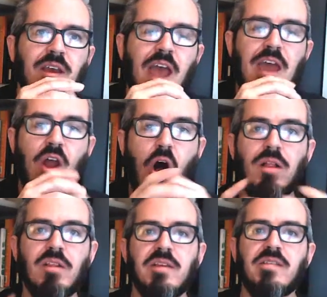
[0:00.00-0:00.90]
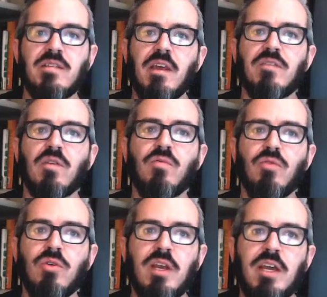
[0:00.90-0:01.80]
and all of these things are
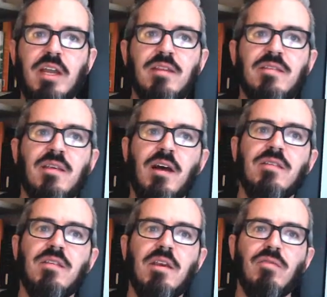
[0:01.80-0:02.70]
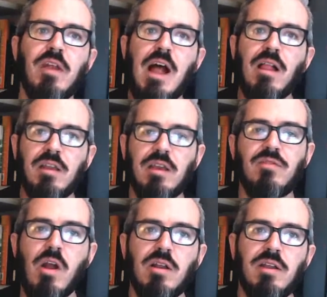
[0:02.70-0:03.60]
rooted in this unseen reality of
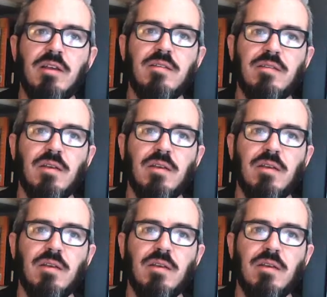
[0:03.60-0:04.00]
darkness,